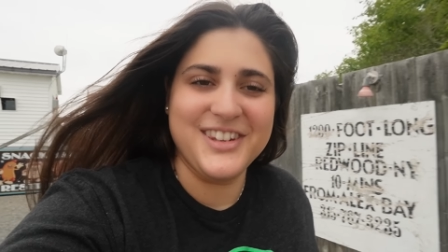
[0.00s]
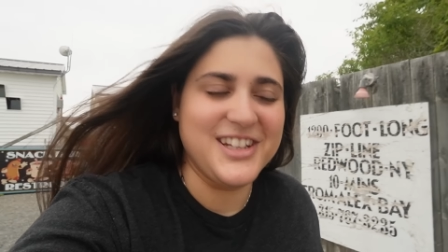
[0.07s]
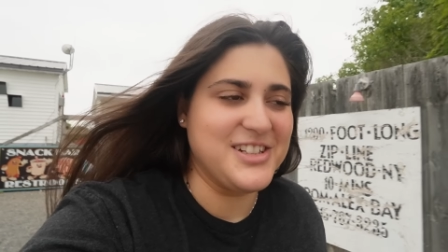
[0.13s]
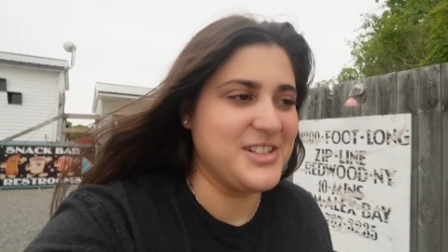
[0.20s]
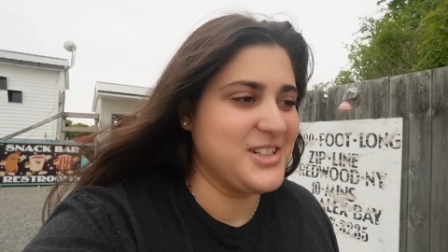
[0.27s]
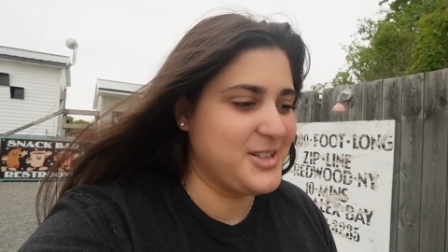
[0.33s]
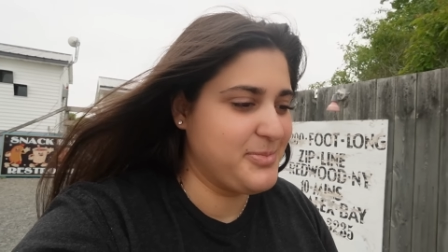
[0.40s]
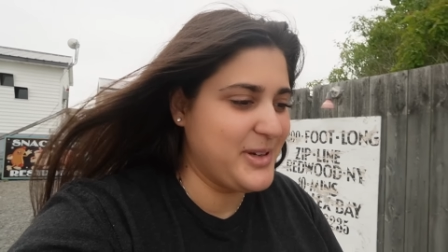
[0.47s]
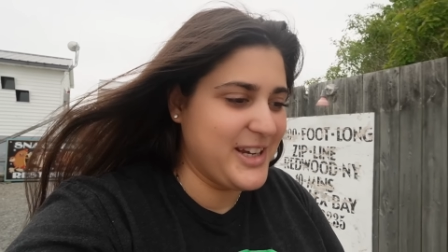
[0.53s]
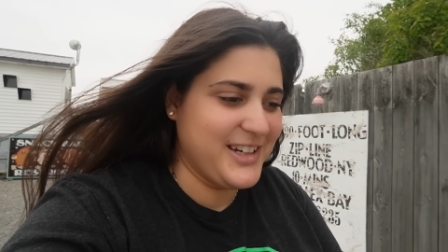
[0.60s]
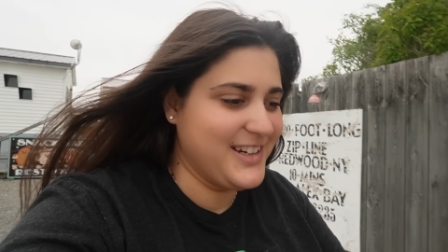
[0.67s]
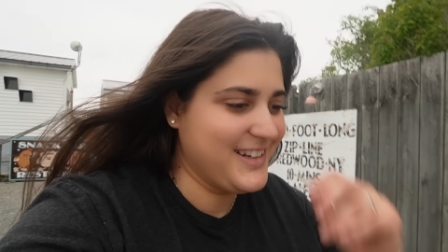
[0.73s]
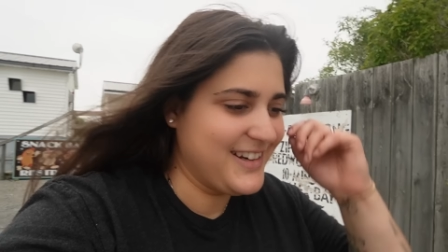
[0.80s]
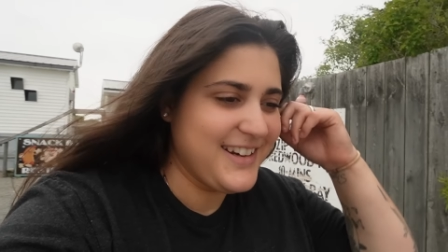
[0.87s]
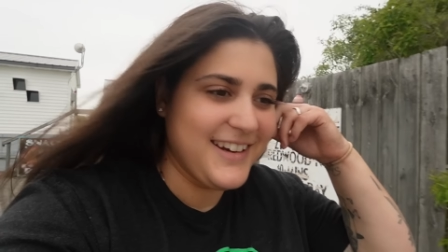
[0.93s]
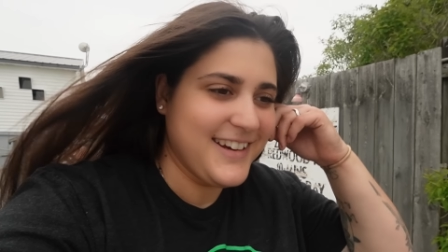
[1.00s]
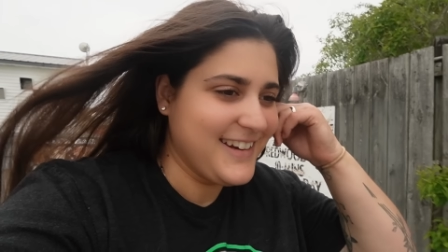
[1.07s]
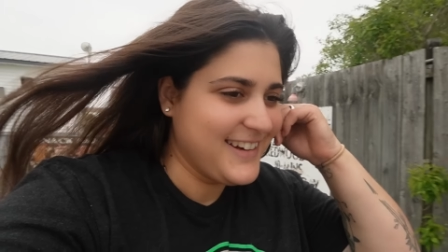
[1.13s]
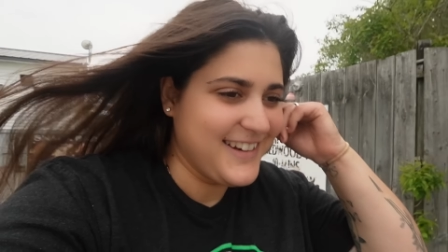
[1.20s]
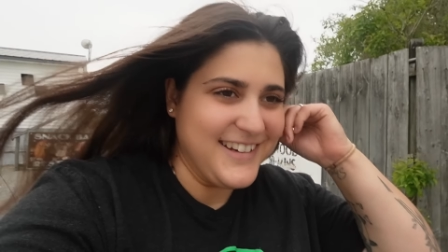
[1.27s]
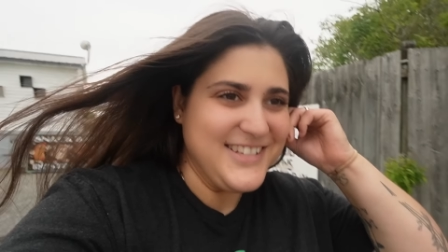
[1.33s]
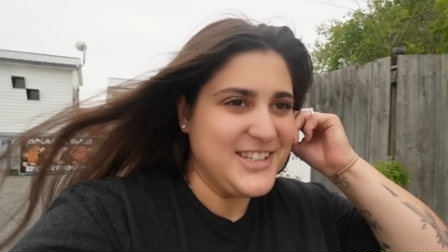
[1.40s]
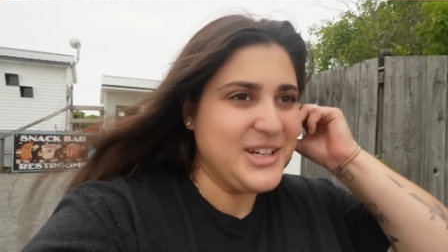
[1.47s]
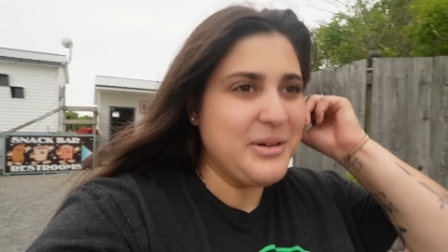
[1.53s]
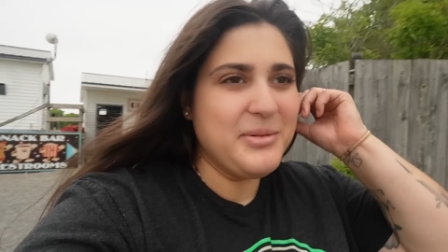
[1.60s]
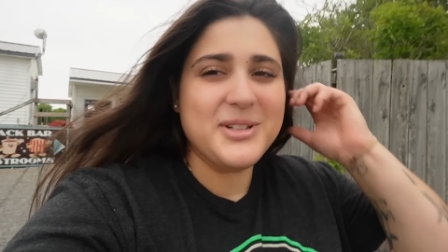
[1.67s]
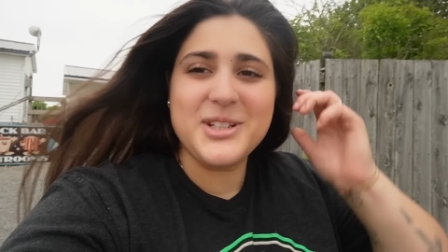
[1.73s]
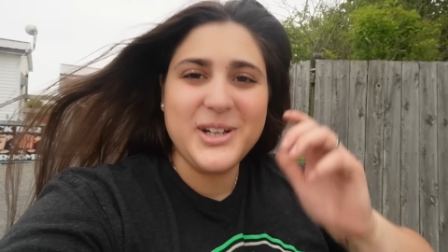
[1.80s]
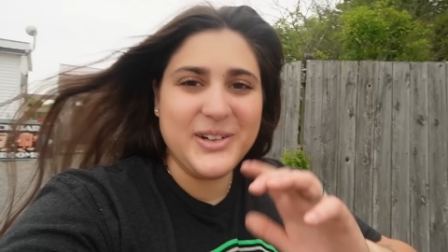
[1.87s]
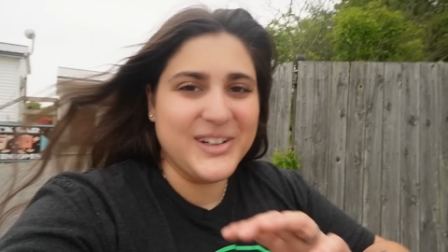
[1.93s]
There's been so
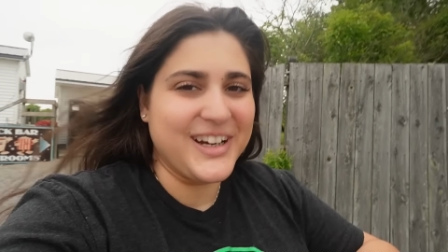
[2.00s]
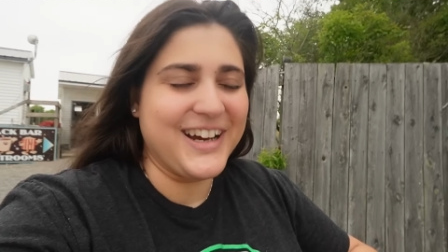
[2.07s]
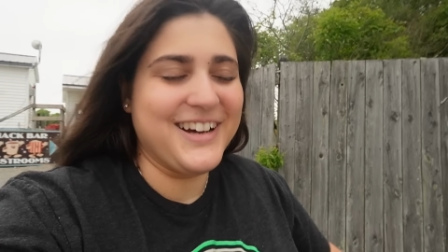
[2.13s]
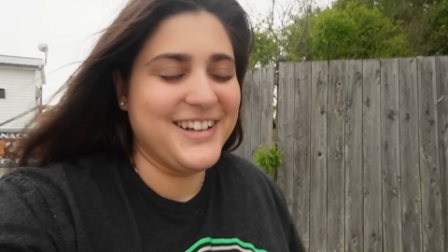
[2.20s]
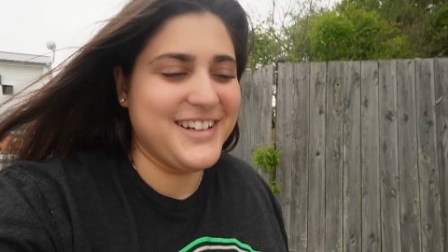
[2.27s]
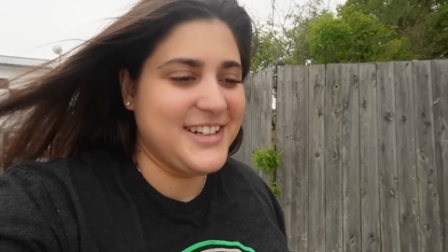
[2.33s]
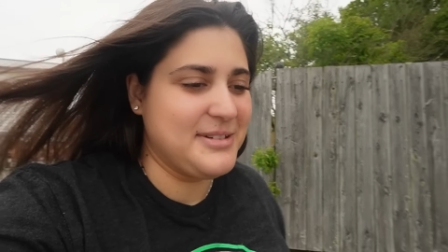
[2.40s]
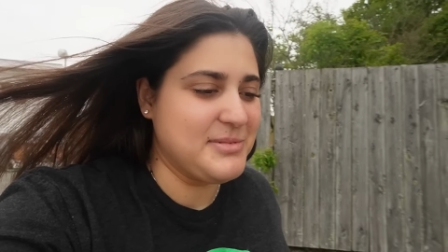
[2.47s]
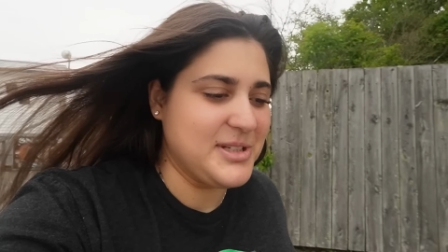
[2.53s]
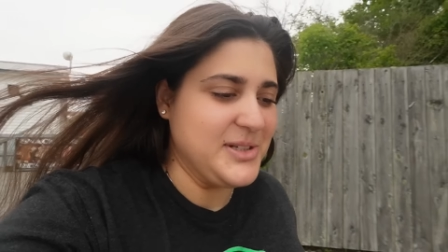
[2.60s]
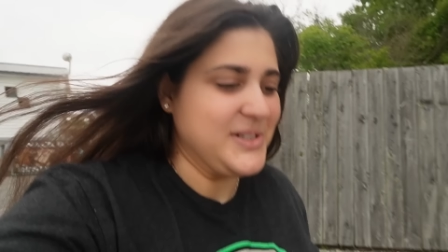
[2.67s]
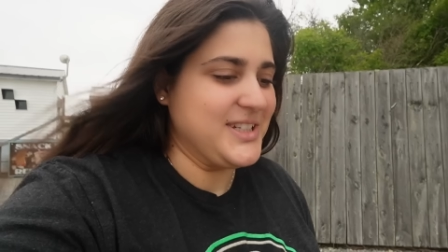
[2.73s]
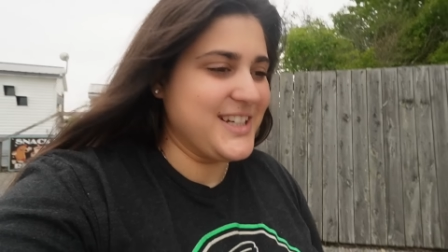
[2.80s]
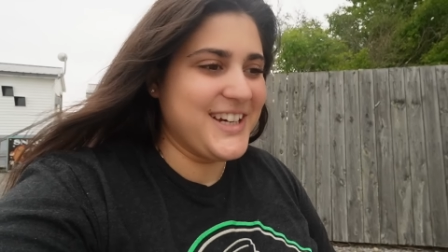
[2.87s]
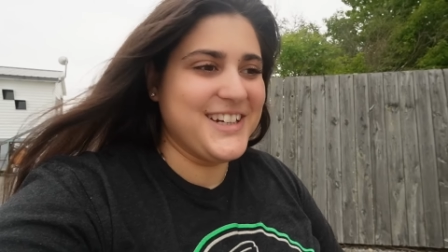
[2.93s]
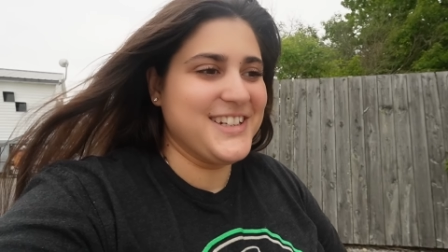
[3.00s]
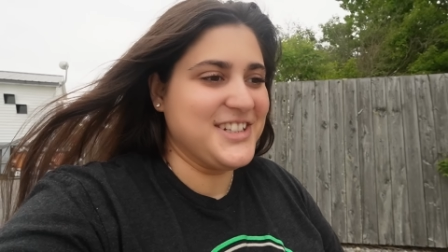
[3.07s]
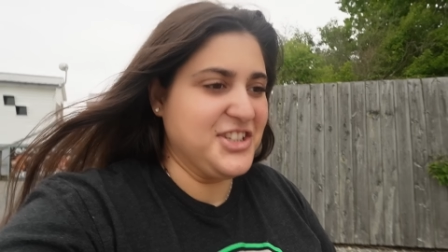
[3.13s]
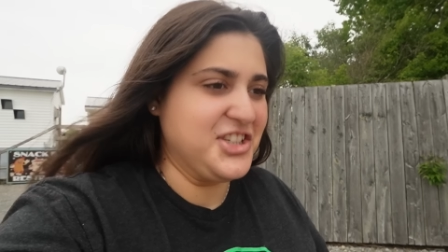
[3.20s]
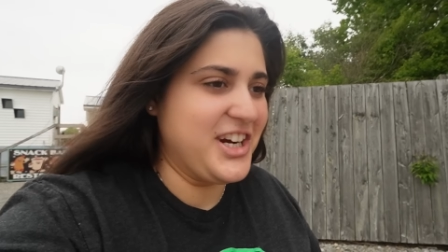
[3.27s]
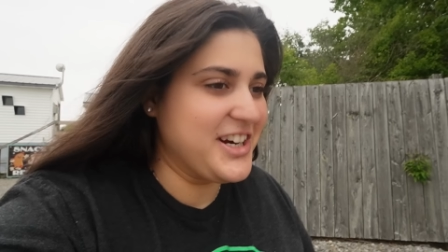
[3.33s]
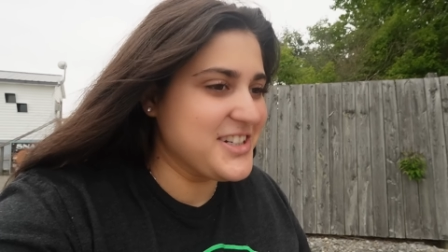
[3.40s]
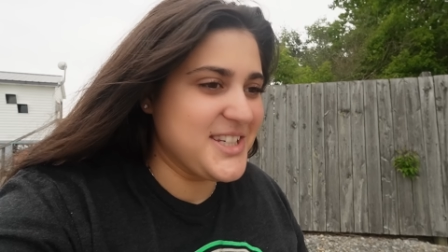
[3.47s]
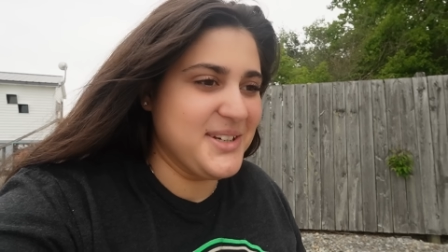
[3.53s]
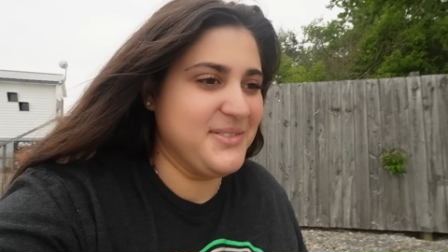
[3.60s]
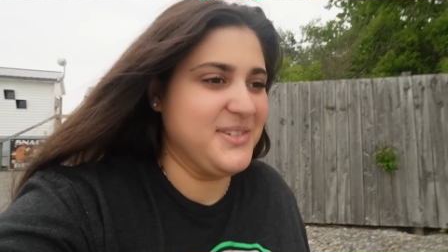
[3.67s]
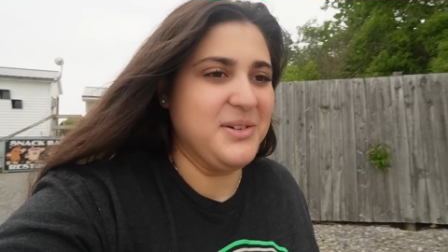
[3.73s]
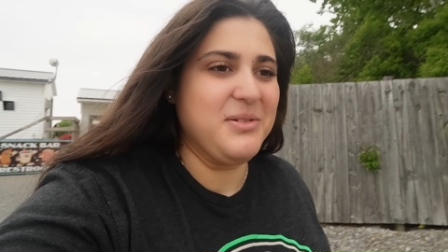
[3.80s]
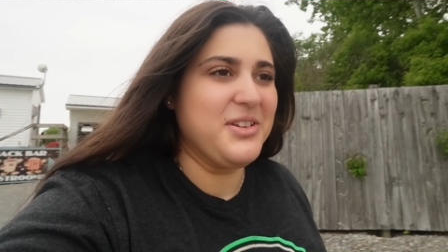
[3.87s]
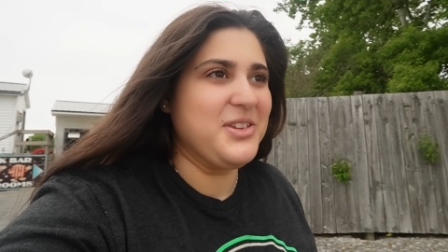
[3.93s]
much going on, and I'm so excited to share some
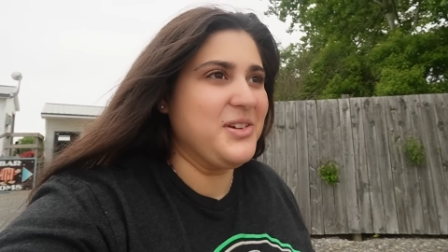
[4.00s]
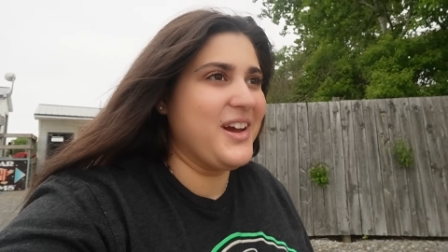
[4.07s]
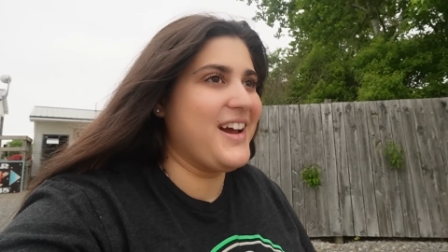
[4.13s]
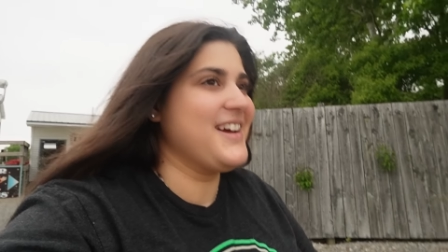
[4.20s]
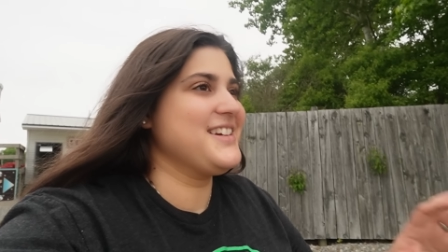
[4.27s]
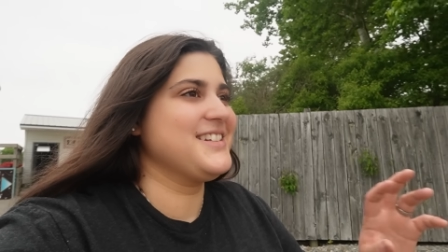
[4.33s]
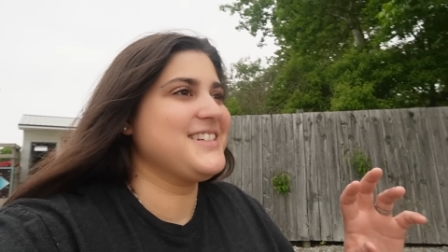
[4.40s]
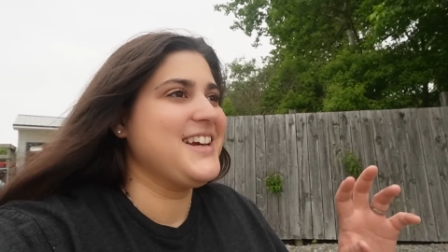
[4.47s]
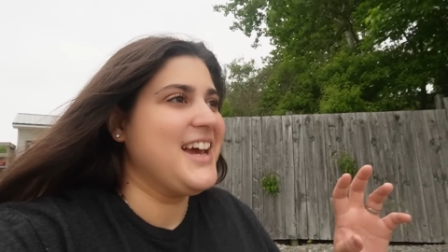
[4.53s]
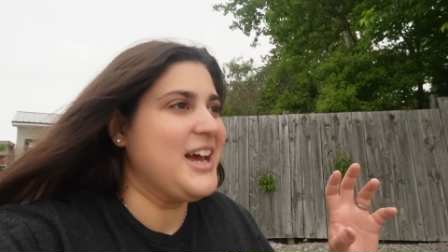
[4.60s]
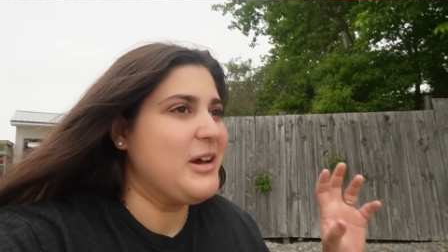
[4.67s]
of it with you guys.